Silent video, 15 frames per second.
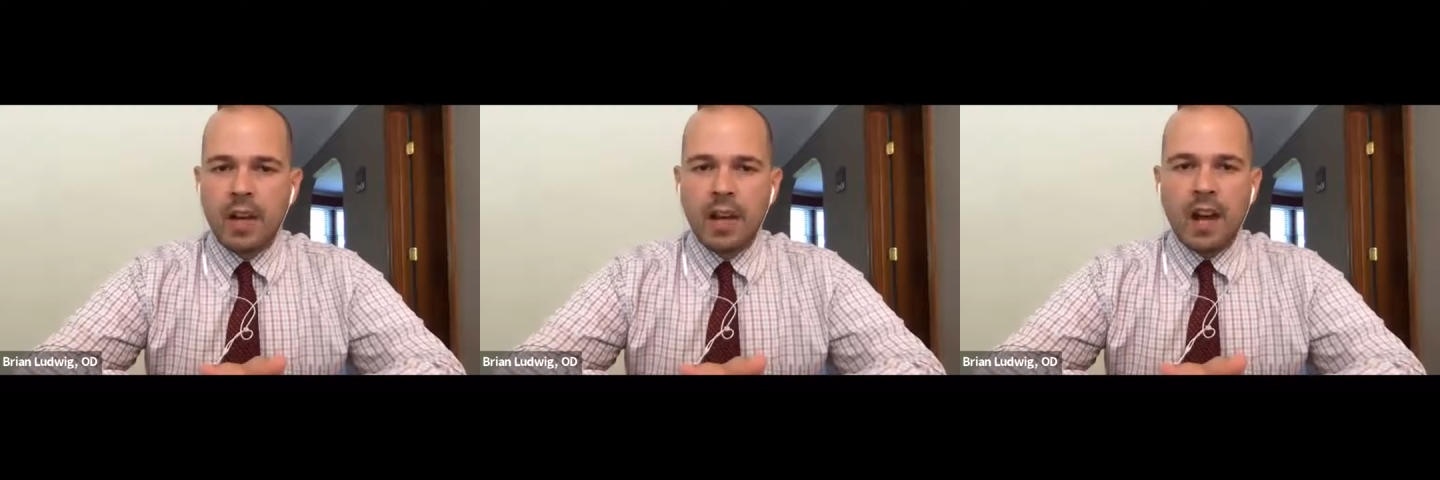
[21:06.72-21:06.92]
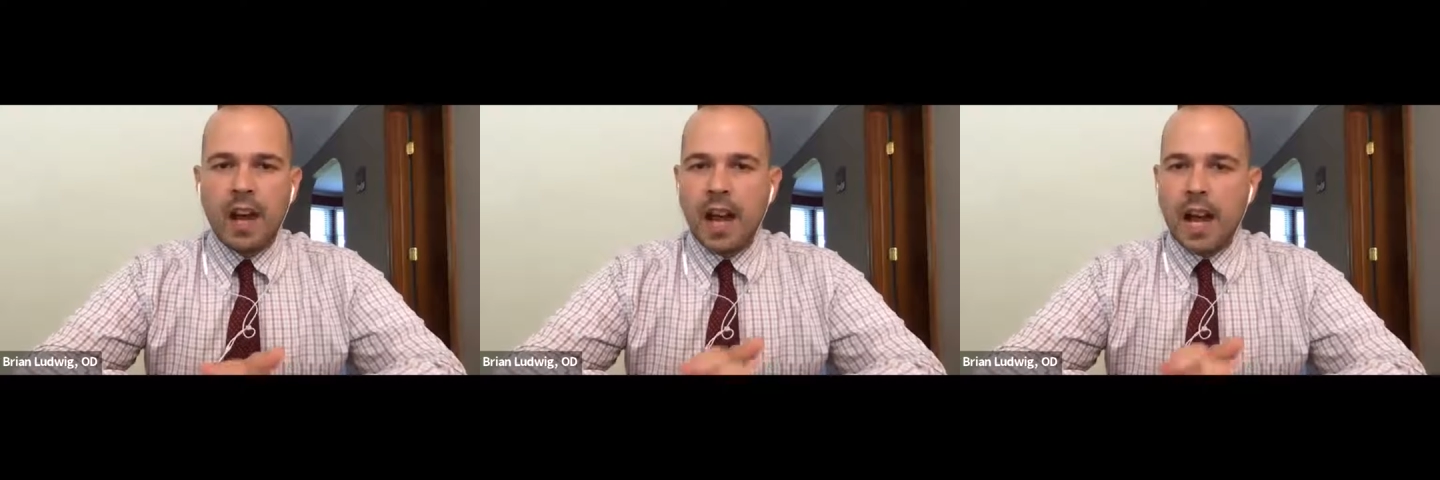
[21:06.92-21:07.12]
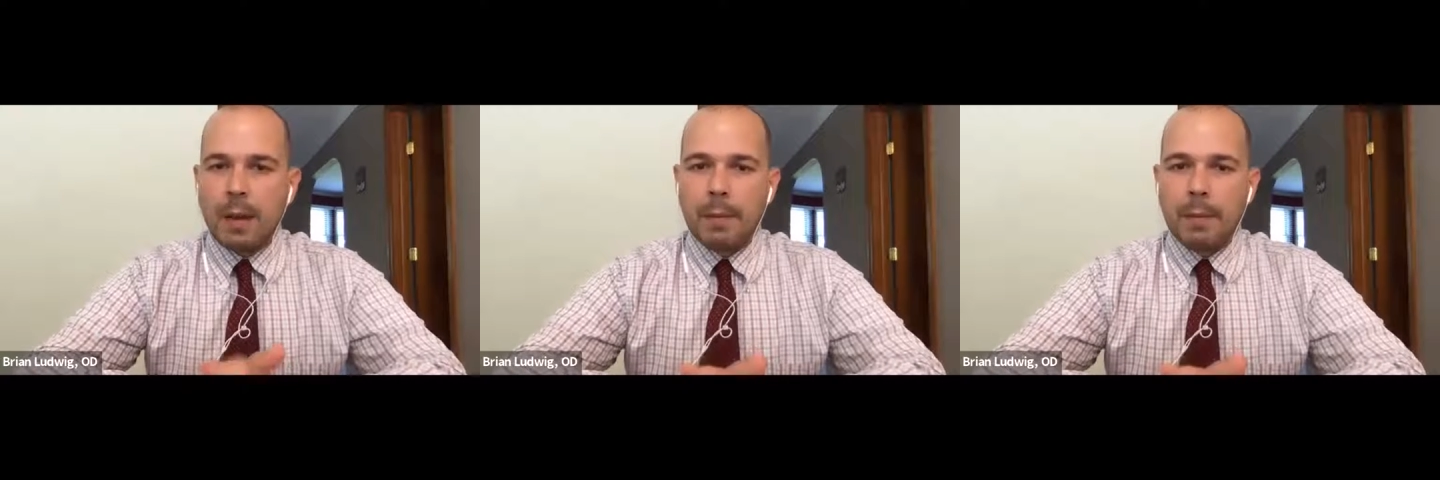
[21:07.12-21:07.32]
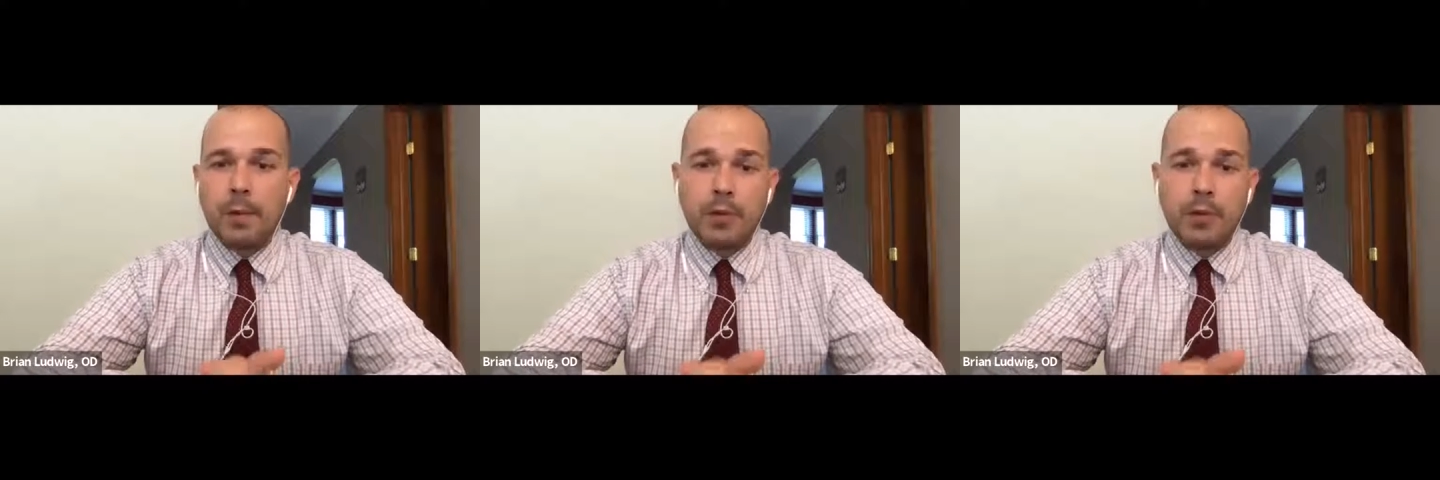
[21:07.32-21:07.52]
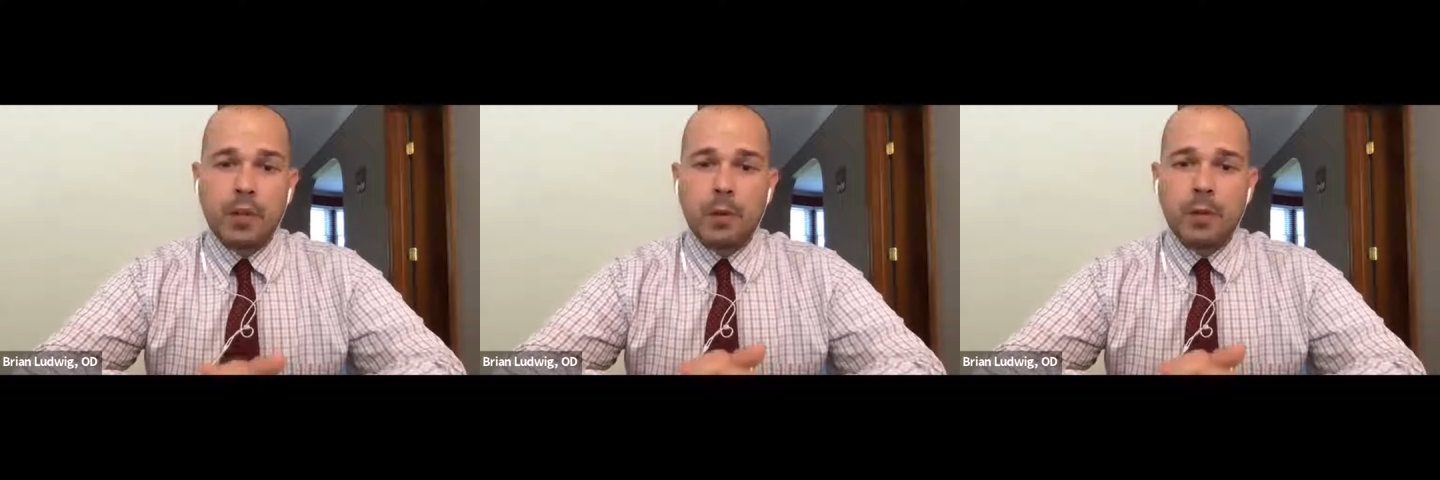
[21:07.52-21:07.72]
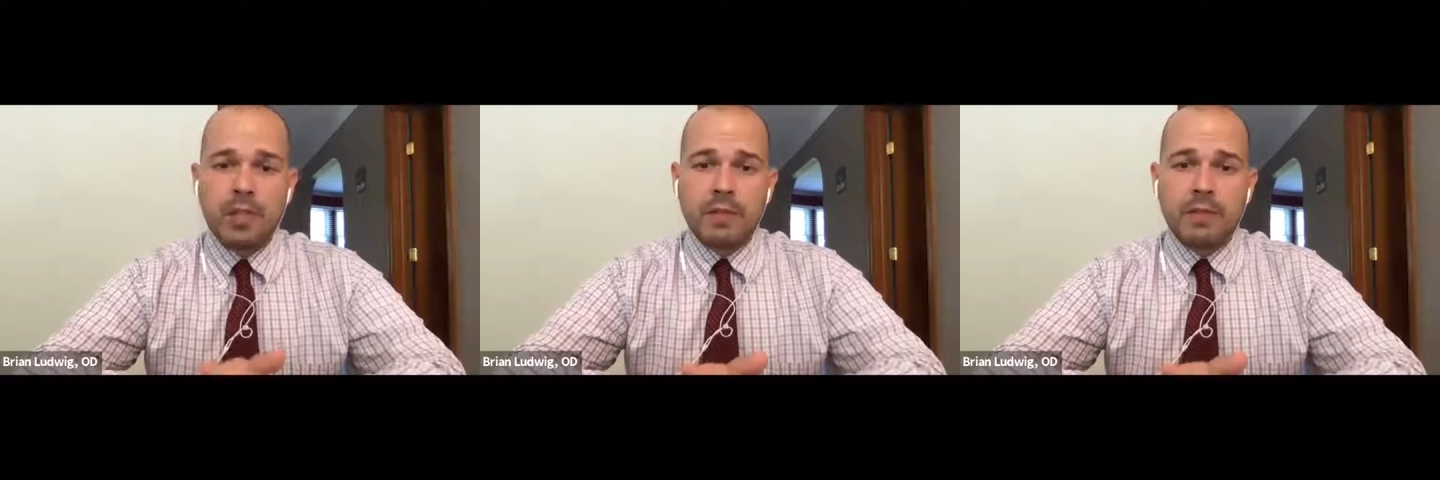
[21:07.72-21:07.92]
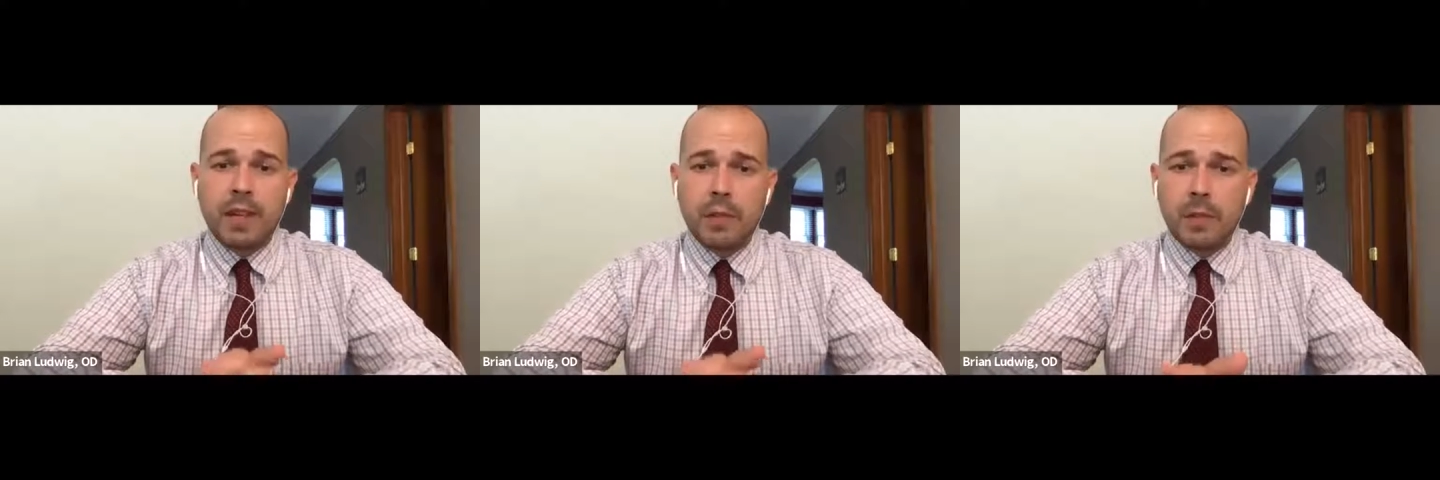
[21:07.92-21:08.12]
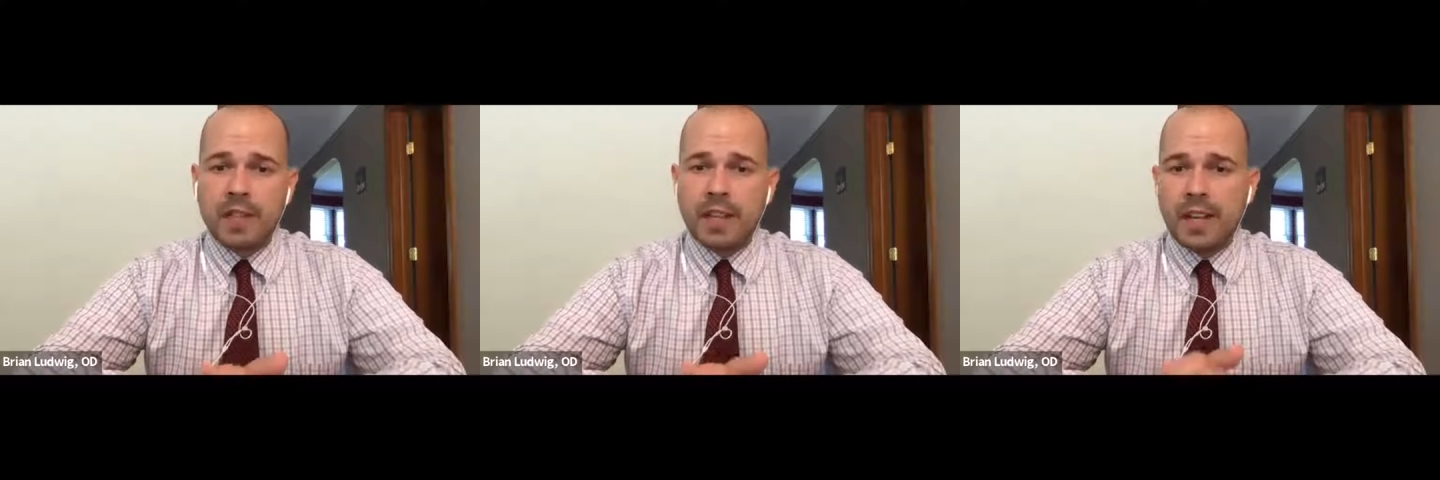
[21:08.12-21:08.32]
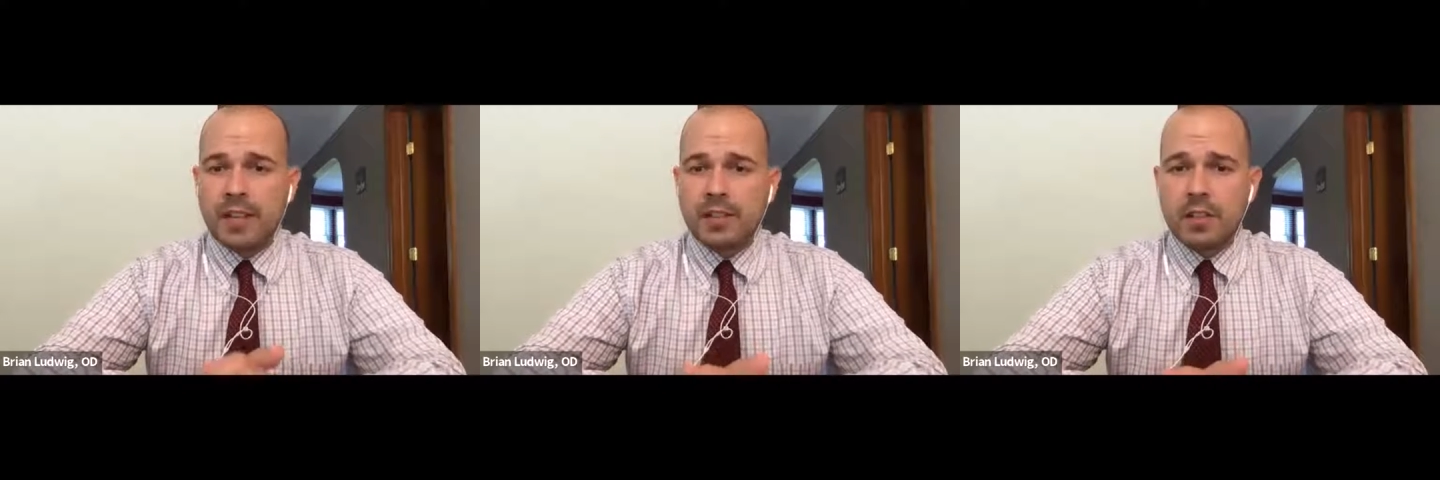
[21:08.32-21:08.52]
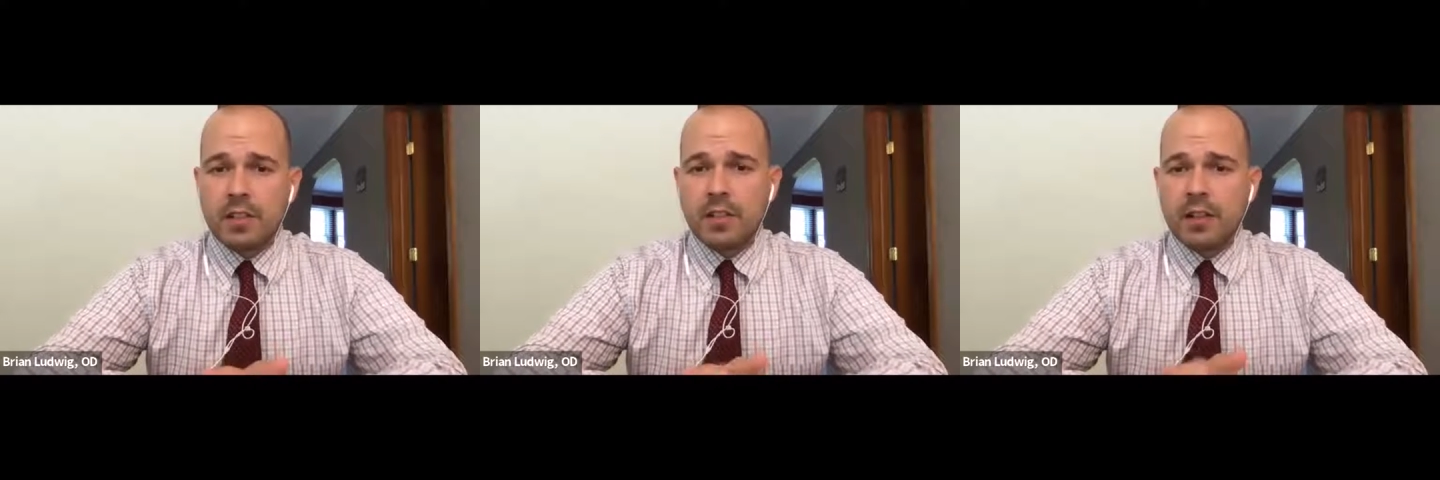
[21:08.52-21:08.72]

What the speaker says: I'm usually always available to answer.